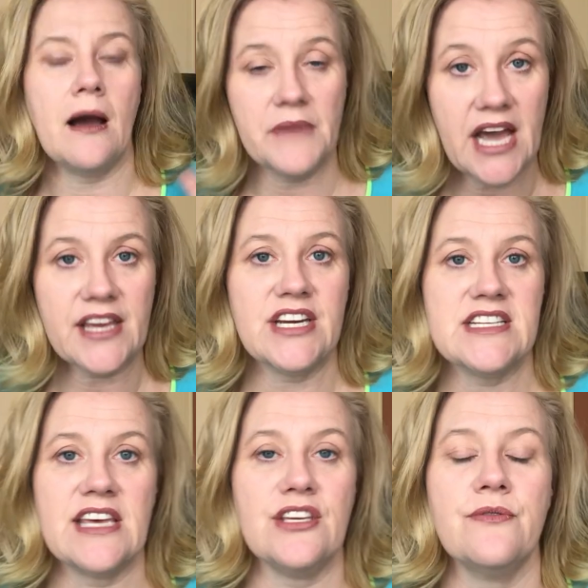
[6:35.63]
I'm not going to
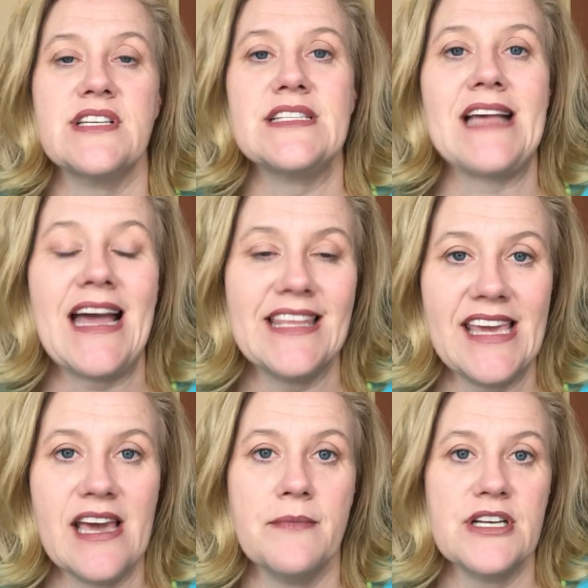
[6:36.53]
tell you
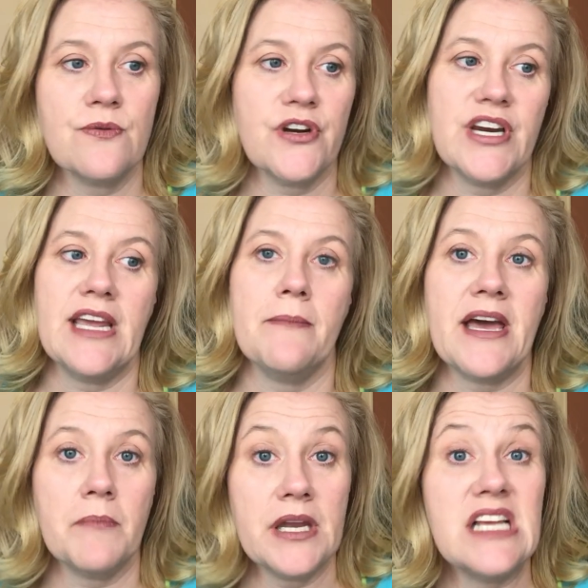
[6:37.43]
exactly how much we're going to get
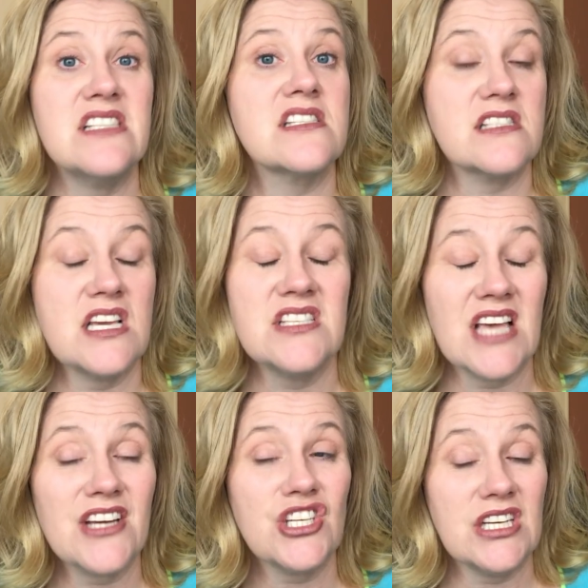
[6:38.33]
back, but it's it's
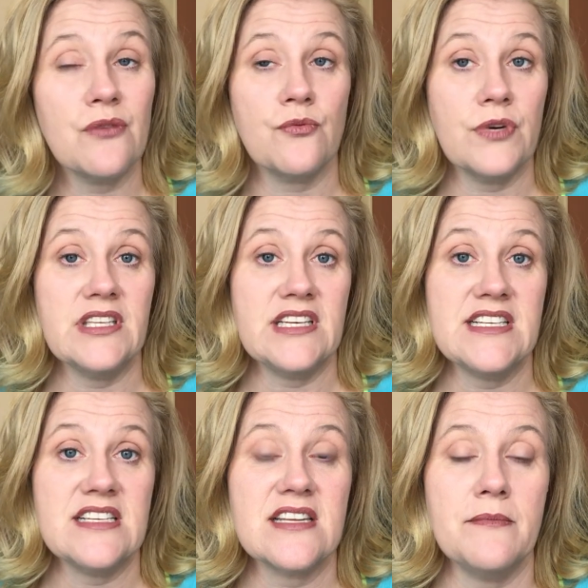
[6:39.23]
actually a really
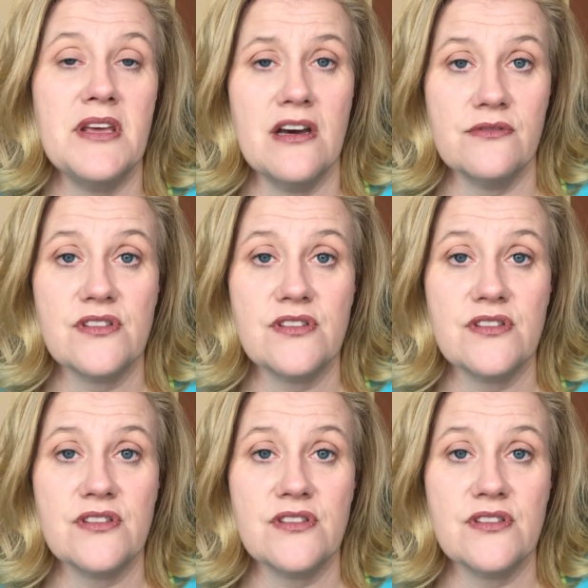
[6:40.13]
decent amount.